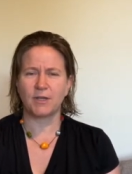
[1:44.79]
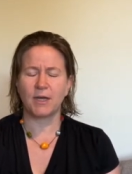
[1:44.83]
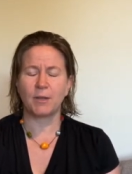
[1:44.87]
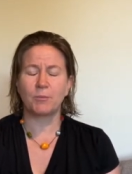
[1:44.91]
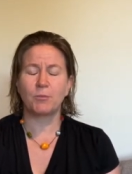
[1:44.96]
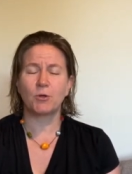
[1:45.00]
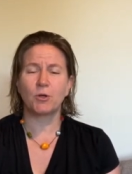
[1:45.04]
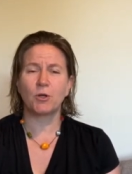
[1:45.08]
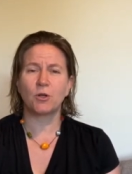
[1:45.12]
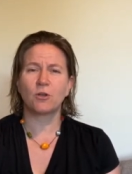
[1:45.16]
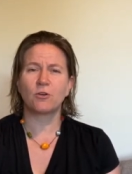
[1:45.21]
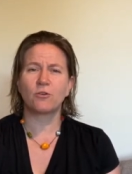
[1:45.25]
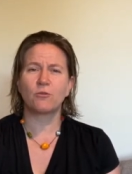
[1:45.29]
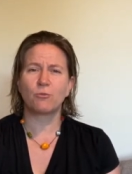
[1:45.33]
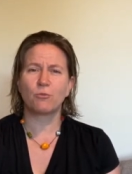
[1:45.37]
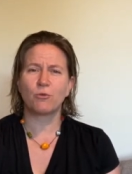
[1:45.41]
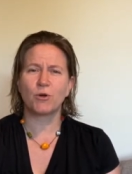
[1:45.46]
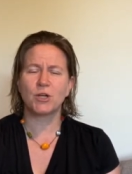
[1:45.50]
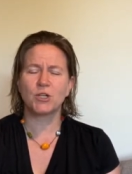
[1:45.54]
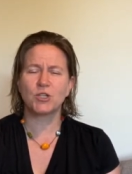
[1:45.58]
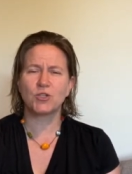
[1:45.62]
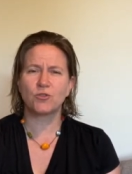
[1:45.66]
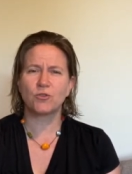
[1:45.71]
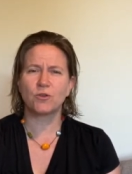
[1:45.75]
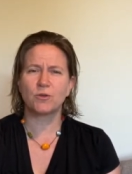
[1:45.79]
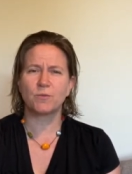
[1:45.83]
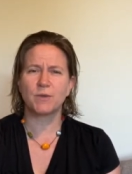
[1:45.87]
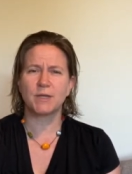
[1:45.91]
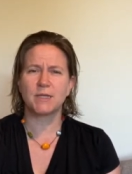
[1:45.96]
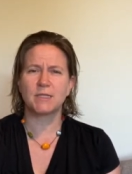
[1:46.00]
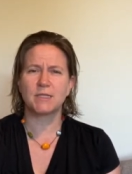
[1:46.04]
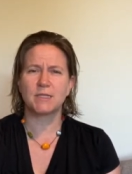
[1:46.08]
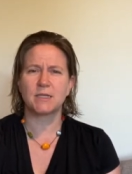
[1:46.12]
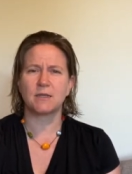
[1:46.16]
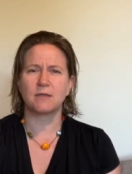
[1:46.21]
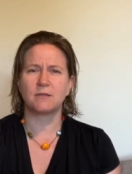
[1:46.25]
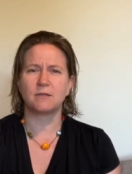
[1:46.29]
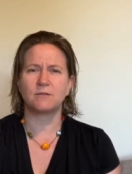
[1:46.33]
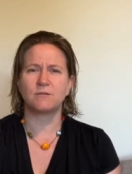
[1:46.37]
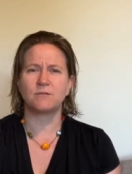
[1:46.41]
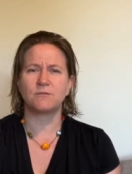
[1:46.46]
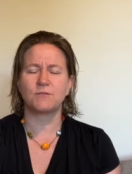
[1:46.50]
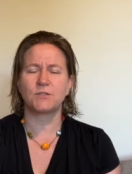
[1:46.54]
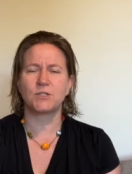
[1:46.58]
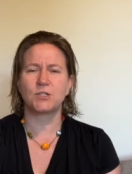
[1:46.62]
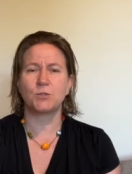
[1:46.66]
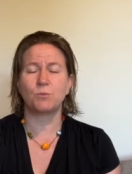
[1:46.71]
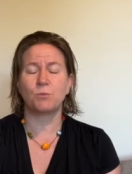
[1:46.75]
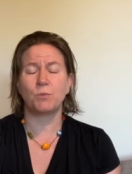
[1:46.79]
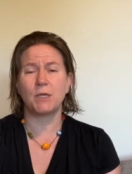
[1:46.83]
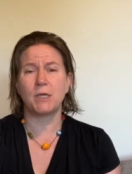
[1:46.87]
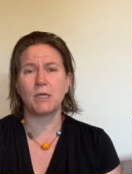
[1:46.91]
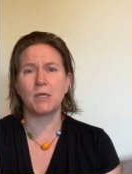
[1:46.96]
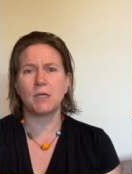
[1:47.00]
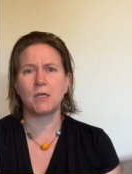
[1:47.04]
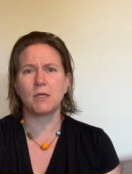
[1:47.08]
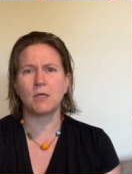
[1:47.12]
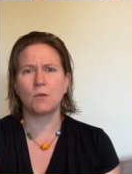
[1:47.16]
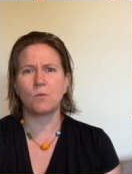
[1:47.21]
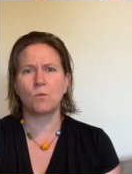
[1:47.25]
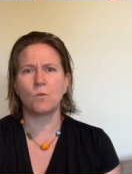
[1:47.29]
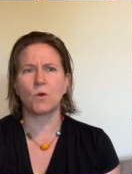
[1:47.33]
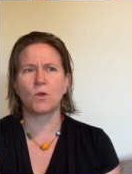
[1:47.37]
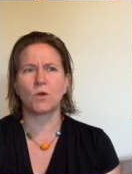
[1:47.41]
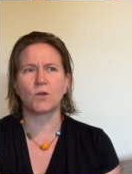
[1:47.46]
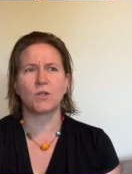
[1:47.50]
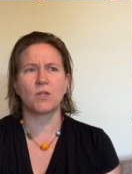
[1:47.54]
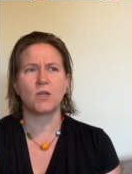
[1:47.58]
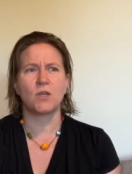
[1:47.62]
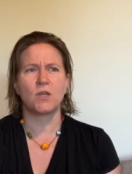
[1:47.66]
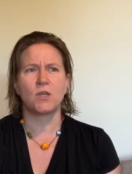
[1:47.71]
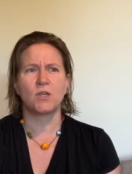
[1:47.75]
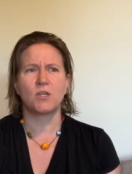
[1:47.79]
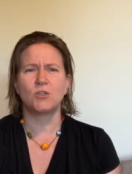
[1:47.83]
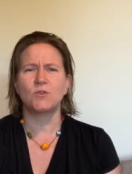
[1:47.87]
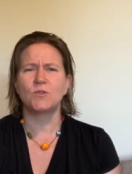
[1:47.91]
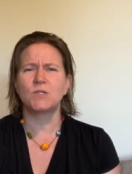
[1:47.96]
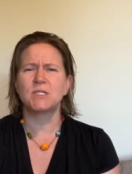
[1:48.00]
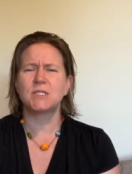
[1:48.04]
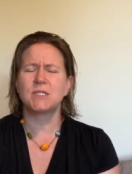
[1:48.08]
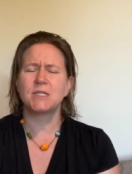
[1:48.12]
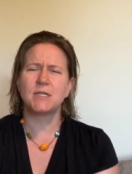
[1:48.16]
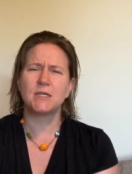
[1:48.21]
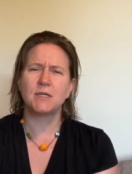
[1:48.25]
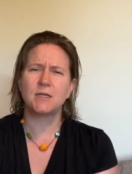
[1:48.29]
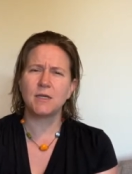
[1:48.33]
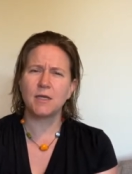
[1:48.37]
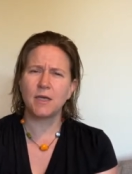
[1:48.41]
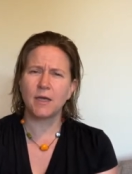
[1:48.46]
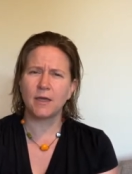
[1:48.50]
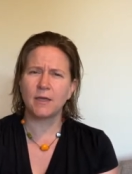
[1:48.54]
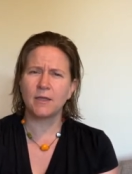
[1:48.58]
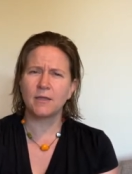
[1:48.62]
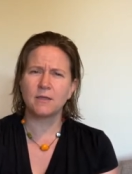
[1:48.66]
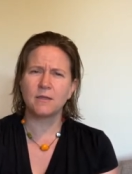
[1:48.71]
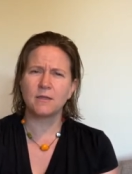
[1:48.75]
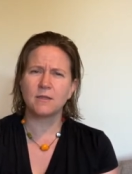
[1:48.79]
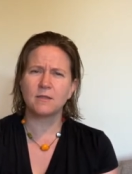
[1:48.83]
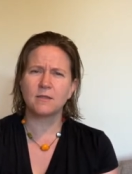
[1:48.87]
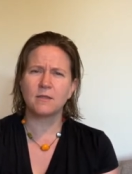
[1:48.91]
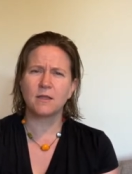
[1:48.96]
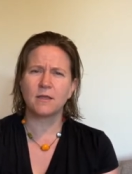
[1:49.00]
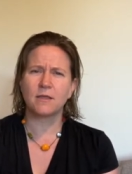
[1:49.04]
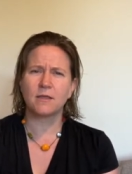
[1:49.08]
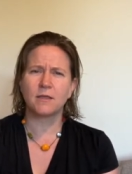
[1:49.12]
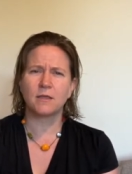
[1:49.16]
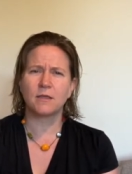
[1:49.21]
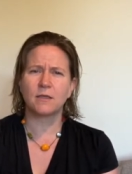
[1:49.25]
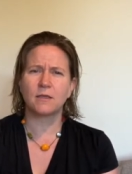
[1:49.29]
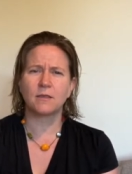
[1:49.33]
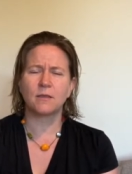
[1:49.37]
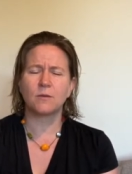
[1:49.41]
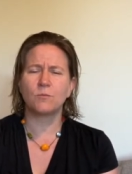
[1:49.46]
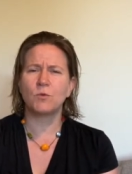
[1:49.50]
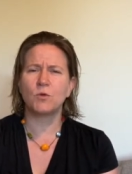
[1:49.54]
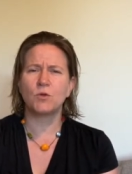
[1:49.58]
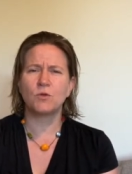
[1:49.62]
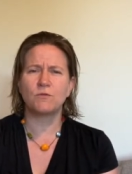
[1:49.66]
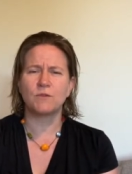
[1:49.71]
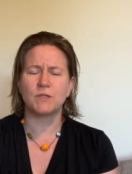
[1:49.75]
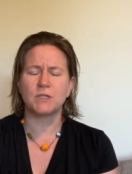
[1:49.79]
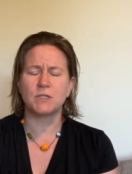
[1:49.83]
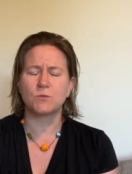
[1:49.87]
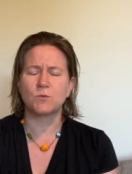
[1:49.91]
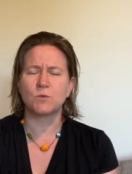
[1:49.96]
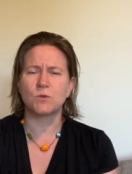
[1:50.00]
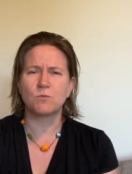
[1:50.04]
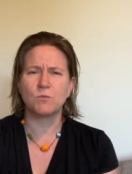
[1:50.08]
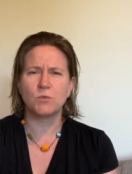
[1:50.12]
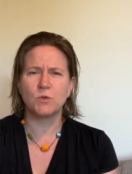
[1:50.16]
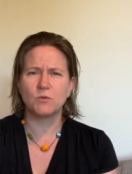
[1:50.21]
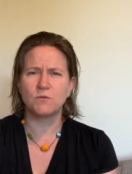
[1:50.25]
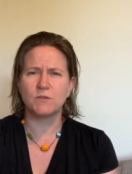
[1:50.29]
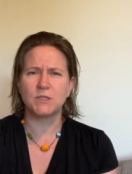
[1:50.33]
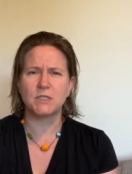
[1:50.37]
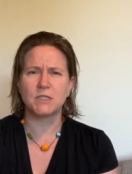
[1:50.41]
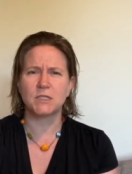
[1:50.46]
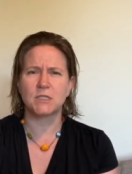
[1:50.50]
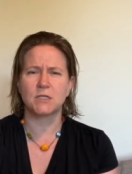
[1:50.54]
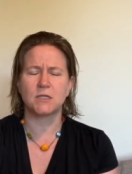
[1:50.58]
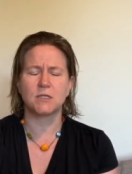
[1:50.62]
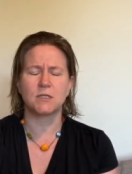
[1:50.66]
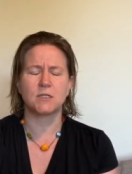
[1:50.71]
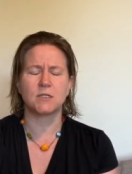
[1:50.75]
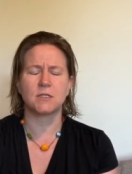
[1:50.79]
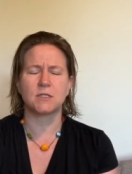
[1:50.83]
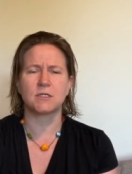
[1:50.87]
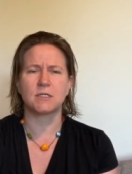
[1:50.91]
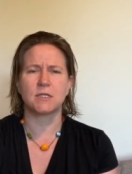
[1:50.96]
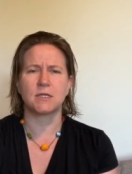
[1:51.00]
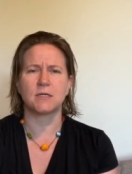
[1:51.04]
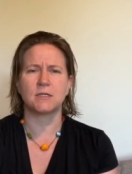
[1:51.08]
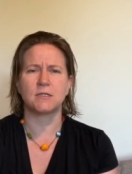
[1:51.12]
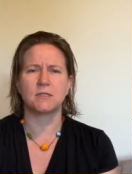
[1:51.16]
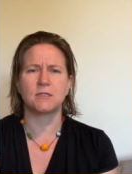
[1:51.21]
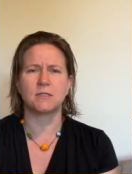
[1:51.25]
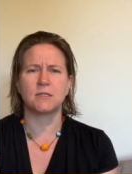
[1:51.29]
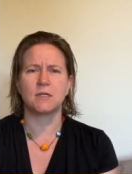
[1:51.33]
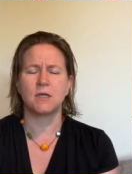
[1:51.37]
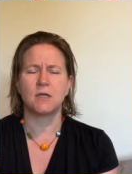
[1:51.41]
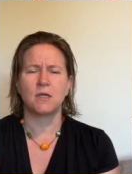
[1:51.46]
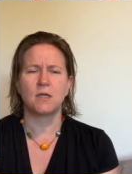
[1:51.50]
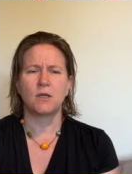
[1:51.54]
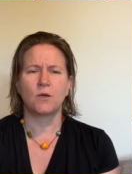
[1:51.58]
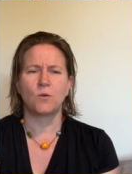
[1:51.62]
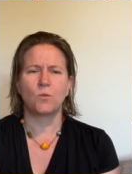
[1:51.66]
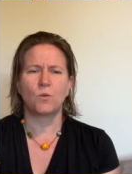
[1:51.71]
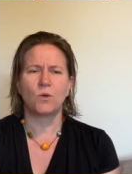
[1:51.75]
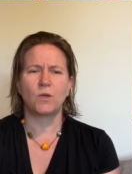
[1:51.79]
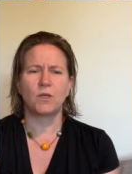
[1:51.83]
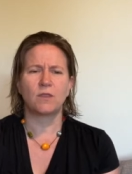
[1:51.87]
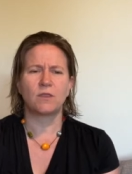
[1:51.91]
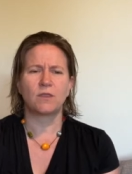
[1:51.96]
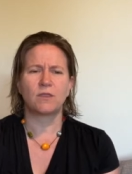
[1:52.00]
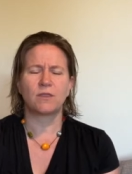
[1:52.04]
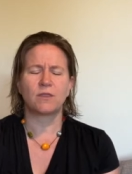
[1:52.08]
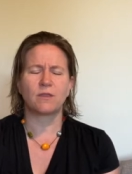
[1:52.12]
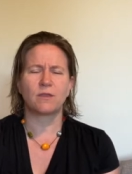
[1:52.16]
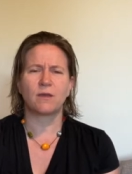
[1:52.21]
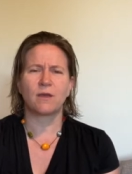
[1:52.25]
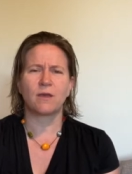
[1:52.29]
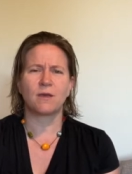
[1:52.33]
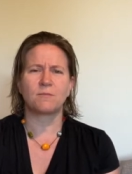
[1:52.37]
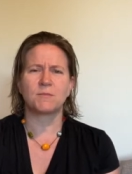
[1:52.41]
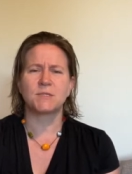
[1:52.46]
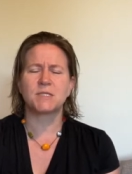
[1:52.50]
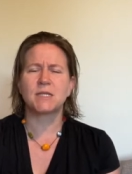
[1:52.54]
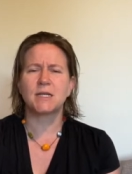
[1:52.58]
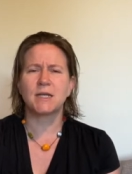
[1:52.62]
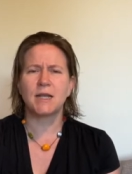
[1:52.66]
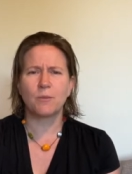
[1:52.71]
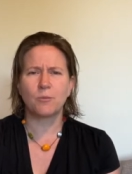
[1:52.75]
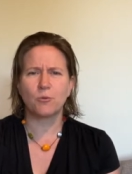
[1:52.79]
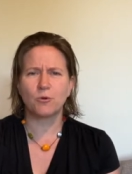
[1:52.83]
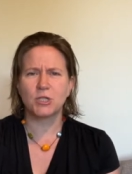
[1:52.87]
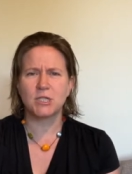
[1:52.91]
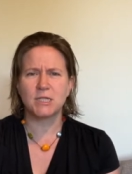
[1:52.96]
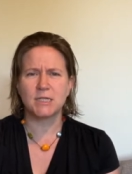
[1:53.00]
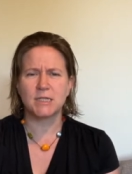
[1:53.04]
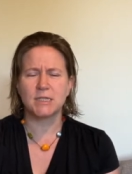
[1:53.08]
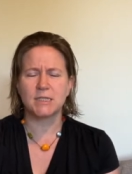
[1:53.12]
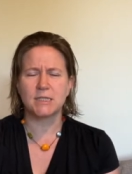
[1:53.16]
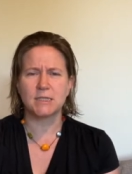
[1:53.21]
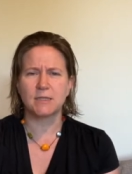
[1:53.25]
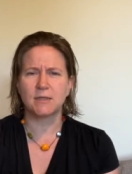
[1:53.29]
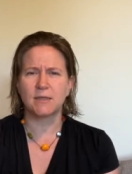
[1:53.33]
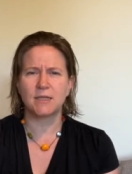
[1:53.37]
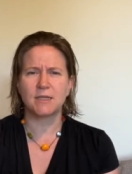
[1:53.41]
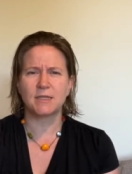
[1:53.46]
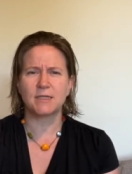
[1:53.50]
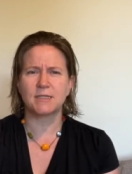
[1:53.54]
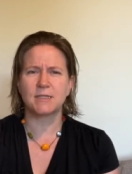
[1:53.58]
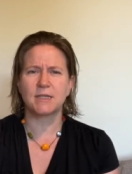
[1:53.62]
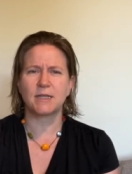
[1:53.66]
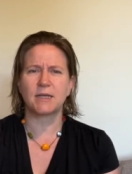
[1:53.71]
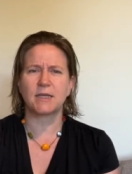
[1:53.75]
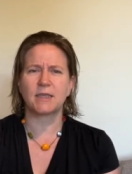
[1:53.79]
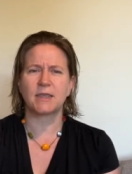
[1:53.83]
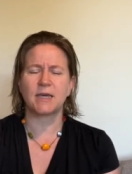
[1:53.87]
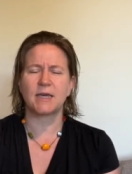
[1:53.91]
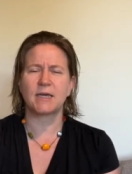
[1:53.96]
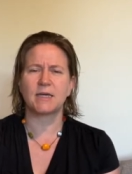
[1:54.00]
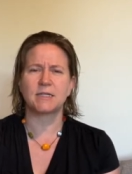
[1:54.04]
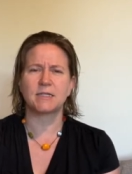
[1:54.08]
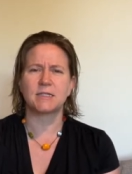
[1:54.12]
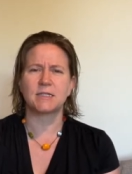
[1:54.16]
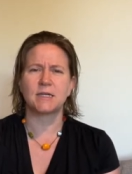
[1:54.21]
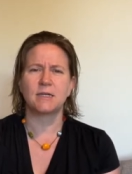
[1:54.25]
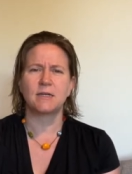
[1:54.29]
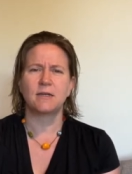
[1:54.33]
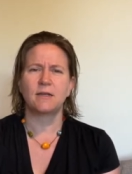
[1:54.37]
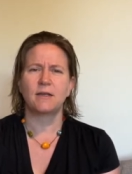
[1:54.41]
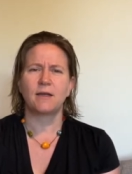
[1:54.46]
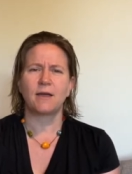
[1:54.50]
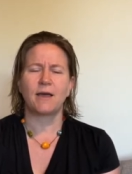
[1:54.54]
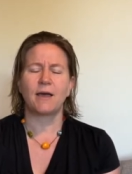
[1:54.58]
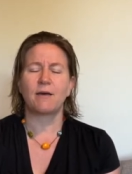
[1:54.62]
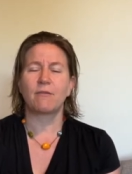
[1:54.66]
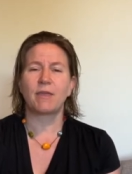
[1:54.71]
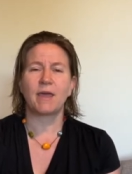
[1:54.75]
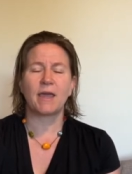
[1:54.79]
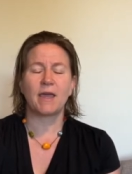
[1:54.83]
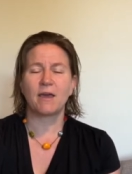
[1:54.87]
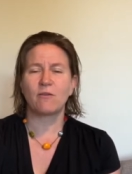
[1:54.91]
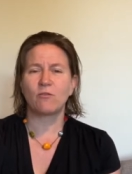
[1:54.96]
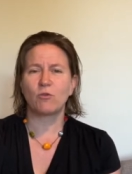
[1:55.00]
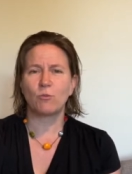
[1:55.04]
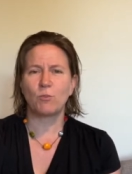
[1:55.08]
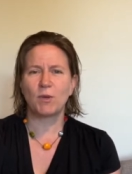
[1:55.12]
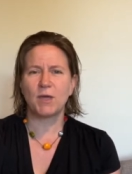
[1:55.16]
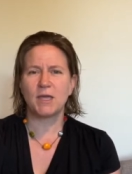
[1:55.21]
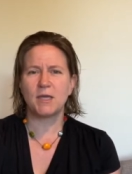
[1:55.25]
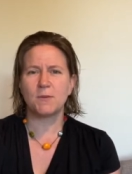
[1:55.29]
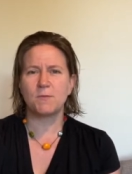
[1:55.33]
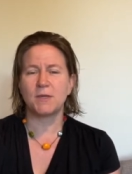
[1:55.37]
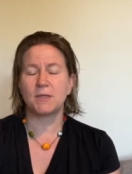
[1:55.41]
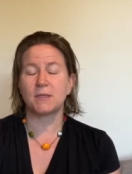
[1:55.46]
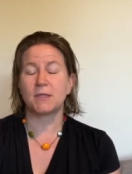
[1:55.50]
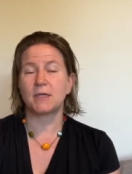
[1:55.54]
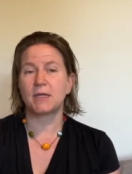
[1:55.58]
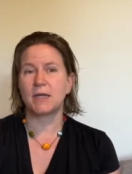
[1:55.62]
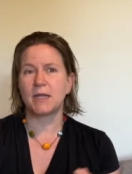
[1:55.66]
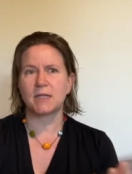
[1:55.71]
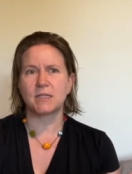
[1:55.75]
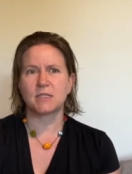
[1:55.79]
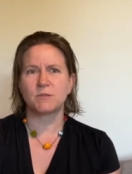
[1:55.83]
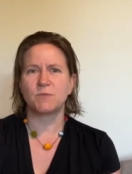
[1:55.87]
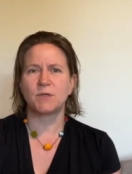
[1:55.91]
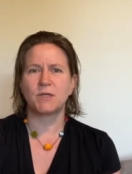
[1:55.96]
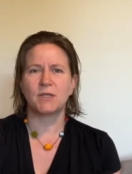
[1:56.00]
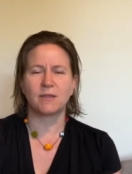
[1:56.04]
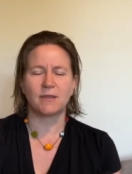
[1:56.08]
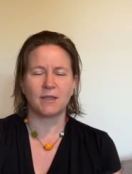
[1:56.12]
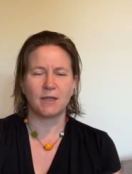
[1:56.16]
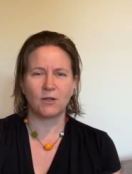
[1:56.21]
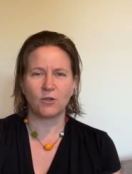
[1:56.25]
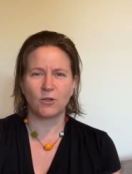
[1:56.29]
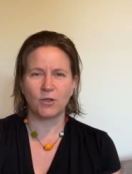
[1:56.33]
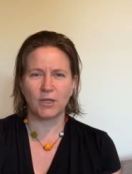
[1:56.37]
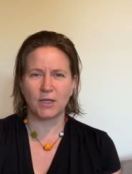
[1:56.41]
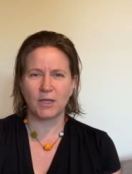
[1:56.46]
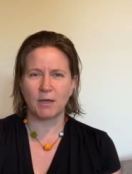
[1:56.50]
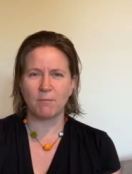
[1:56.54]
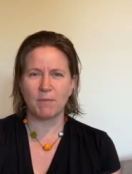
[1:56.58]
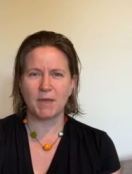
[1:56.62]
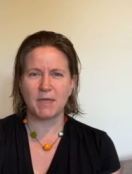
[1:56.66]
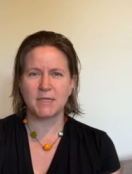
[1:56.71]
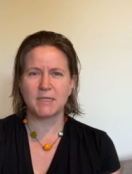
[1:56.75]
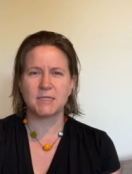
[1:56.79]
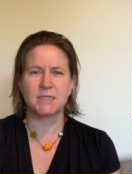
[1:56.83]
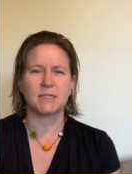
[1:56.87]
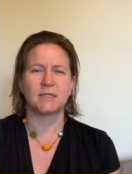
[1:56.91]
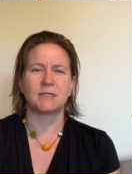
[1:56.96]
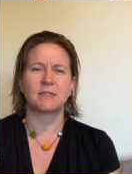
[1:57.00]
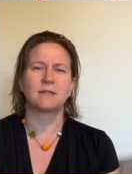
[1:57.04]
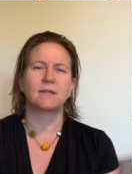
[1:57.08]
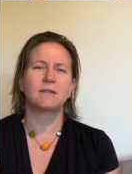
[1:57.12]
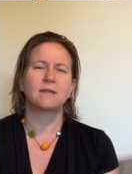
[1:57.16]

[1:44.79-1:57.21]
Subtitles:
I put a lot of pressure on myself to be what you see in like the movies with movie stars and with celebrities and things like that, how they have a baby and the next minute they're looking amazing.